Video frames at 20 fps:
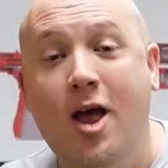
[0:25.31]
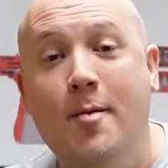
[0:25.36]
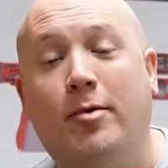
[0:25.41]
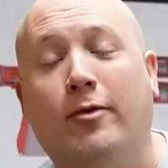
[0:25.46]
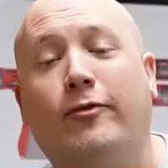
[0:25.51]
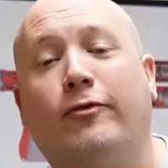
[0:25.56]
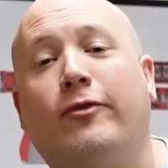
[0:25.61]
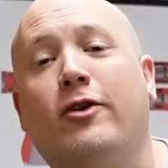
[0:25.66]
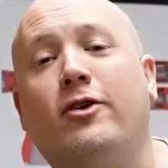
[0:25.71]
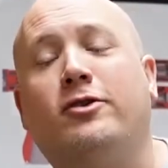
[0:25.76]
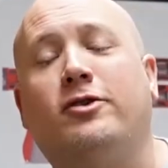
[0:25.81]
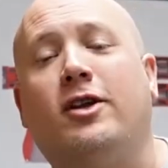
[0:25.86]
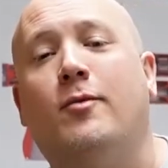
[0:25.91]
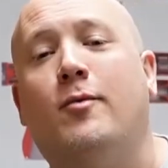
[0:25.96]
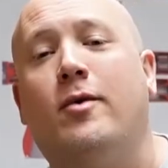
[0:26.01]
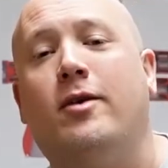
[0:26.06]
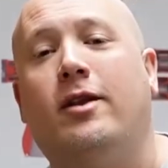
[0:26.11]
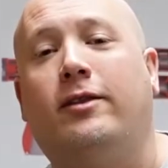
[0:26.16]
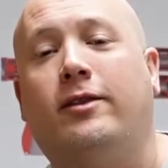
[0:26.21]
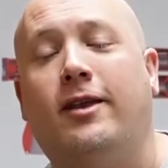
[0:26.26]
But first, I
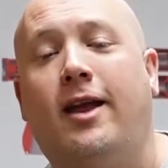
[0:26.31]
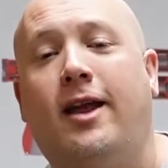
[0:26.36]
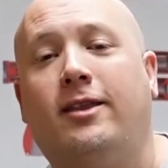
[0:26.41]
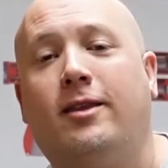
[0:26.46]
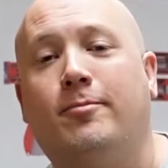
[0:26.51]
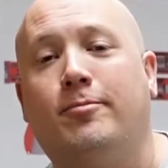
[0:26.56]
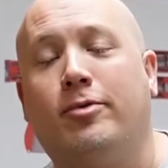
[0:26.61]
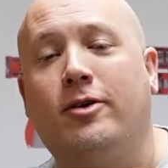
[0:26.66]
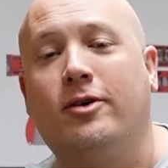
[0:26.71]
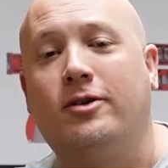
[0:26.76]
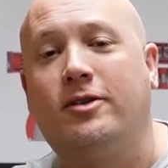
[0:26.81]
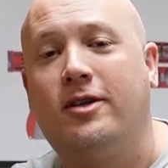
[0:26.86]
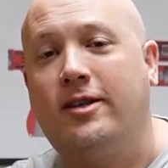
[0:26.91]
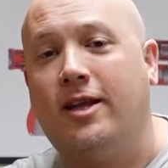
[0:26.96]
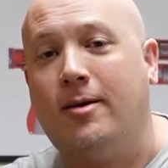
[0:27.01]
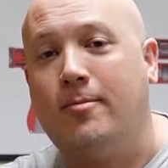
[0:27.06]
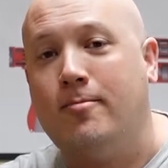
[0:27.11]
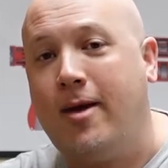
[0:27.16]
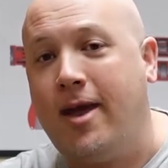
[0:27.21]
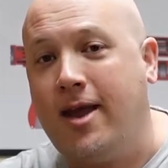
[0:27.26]
wanna thank the person
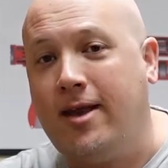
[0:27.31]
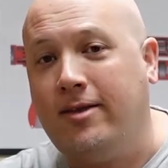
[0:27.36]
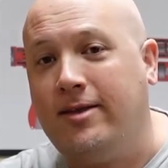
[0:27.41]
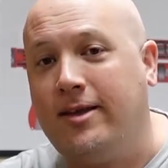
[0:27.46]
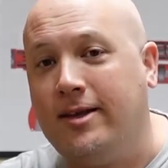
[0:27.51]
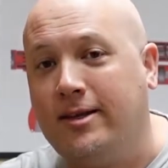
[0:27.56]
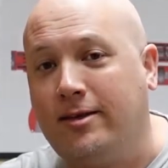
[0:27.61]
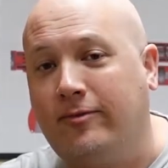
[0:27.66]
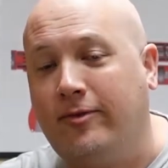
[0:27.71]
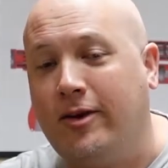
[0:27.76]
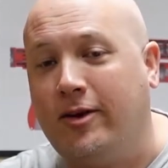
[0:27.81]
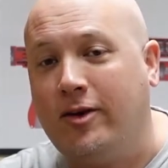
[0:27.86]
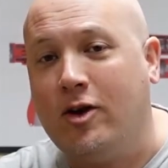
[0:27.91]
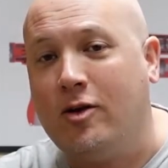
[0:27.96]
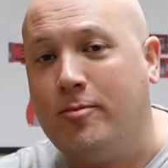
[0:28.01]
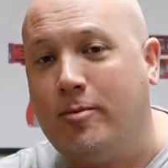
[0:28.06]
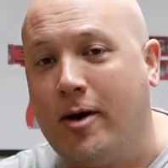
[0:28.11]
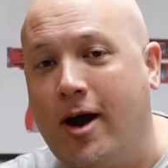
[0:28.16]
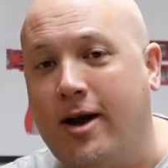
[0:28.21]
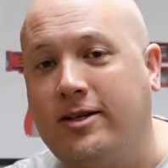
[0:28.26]
that made this
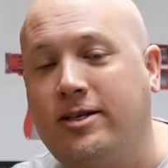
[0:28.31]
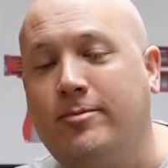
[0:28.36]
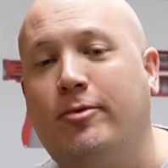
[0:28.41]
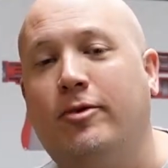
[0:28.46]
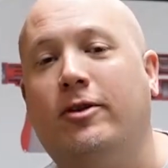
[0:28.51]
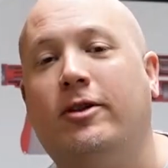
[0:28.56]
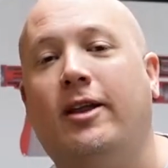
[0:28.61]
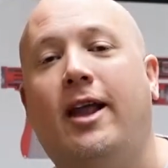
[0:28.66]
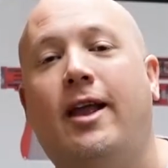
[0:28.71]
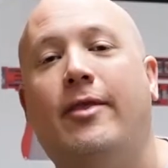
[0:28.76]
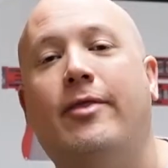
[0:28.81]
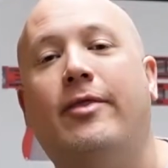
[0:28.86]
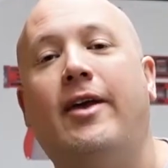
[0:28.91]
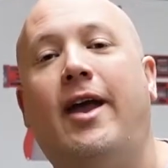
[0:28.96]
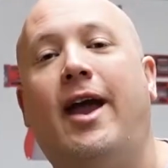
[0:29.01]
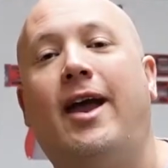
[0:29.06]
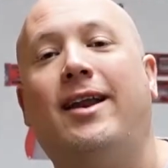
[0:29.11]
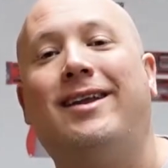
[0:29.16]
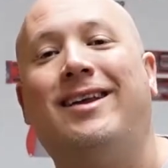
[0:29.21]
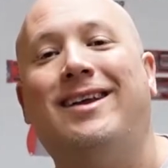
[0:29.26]
video possible, and
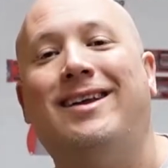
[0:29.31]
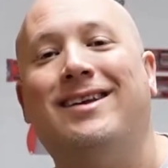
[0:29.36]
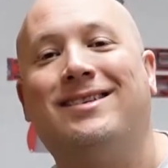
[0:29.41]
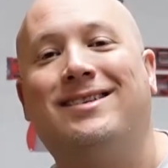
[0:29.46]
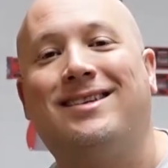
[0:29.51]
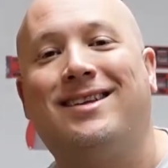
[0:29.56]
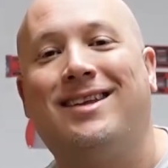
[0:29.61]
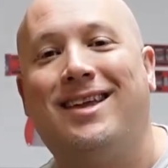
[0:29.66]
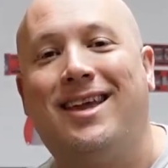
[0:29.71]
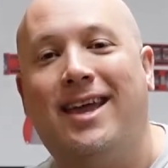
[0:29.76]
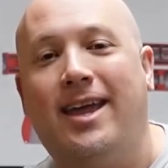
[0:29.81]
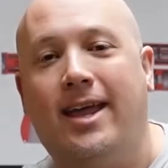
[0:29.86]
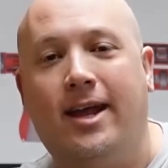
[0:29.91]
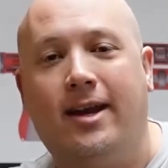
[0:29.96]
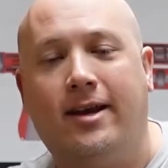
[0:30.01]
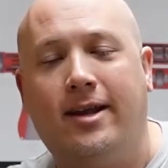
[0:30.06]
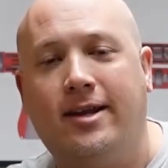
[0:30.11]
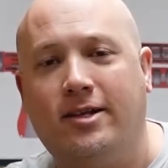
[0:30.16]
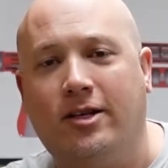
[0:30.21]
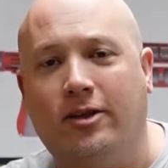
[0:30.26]
that is
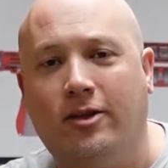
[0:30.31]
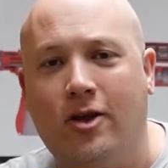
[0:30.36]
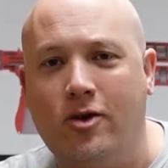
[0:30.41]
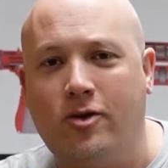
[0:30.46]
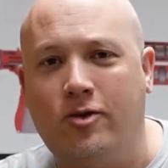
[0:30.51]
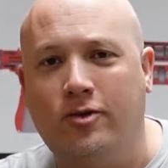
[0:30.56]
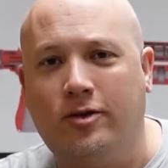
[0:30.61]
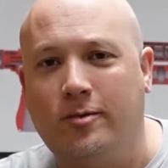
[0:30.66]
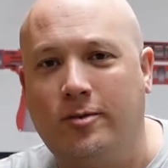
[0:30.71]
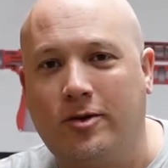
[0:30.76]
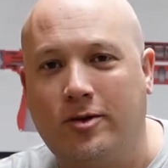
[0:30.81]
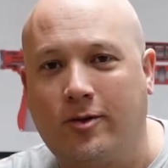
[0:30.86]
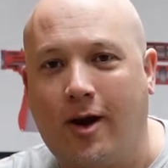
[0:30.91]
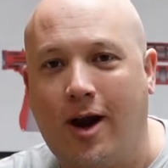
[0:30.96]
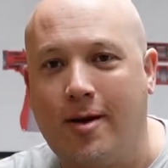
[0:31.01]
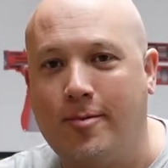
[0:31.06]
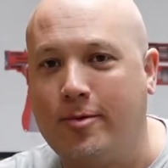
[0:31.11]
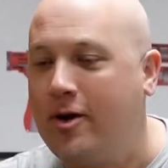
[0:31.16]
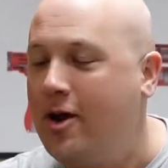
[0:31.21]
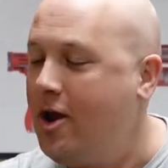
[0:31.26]
Ken. He's a local
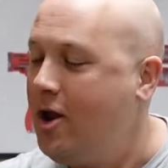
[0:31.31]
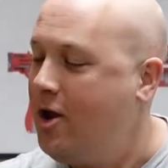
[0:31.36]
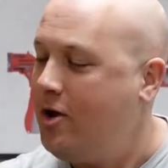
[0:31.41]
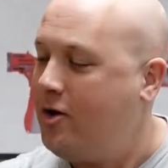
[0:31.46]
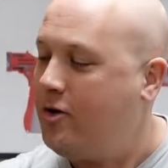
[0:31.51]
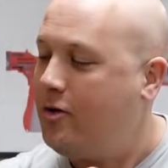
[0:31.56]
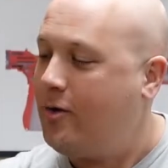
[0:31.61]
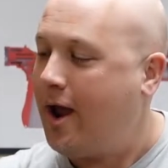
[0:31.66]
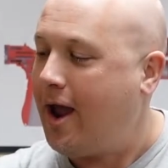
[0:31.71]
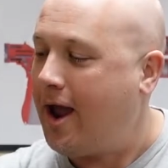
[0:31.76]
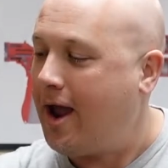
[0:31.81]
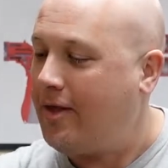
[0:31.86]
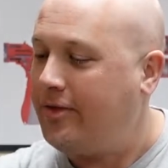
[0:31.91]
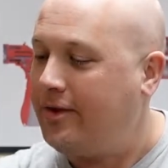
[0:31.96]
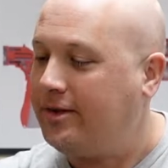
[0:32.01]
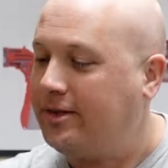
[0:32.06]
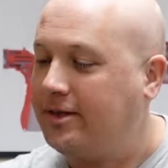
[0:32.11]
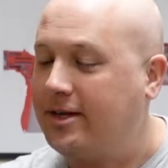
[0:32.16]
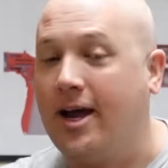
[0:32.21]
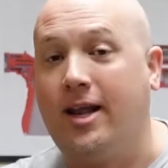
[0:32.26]
subscriber who had
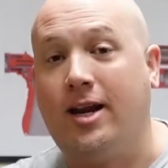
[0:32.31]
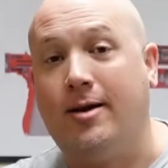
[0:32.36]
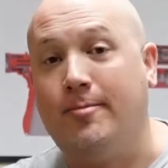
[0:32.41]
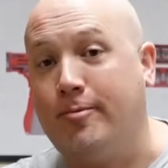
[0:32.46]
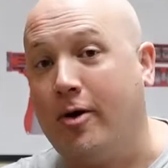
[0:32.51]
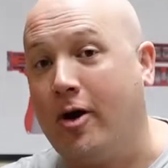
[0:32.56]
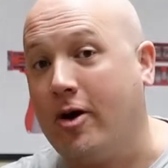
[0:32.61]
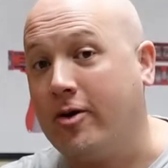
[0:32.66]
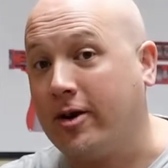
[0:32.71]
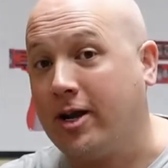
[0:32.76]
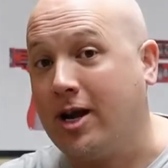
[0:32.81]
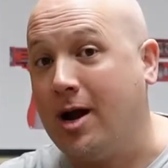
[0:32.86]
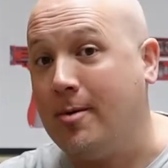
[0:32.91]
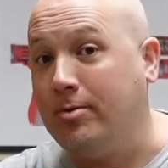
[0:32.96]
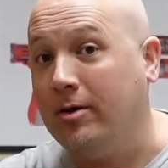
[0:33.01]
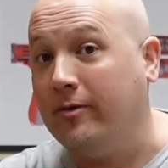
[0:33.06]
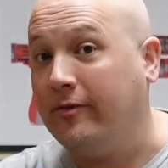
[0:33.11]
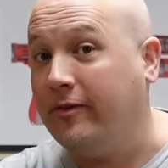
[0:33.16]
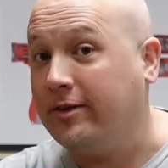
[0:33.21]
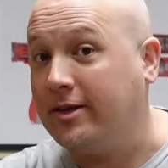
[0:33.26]
this gun. I borrowed a
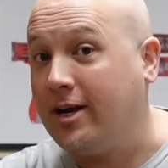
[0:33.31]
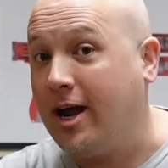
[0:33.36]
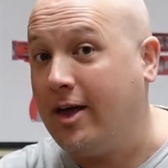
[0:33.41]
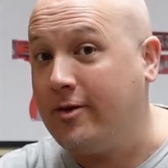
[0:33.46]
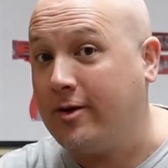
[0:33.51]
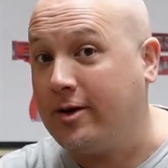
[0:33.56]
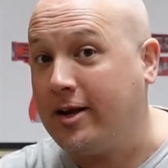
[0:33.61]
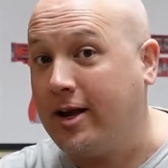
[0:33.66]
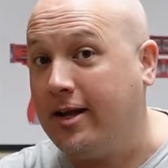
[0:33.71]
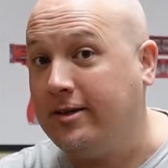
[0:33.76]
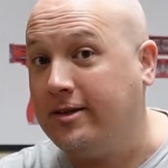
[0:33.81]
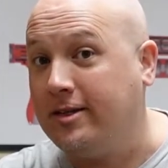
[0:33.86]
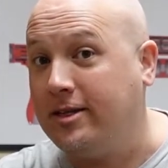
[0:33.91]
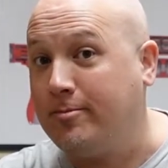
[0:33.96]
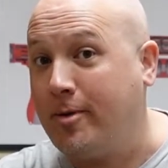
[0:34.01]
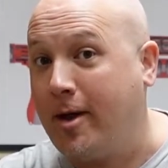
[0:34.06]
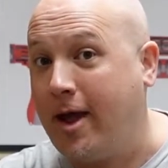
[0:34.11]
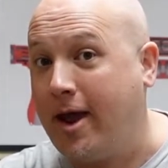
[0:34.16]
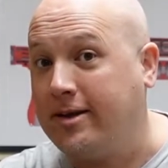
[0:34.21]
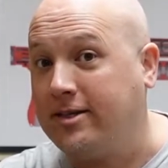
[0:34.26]
couple of his other guns in the
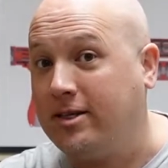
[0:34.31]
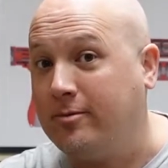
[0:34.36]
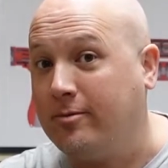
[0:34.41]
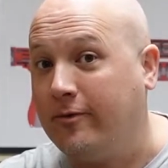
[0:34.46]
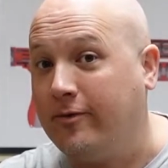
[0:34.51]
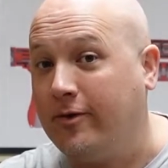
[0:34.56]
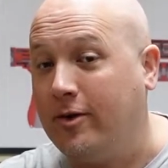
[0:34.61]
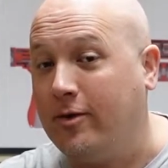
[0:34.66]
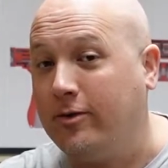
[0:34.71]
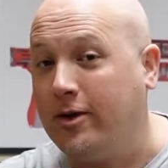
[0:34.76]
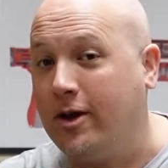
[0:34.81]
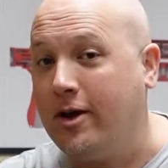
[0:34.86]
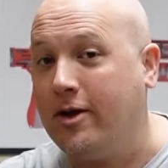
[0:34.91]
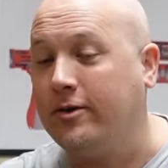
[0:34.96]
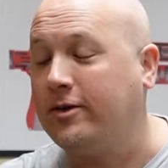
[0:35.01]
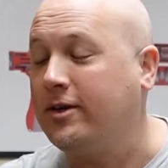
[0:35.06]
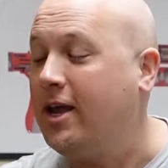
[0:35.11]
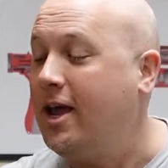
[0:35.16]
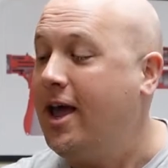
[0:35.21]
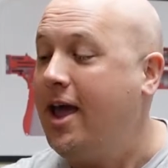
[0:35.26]
past and reviewed those.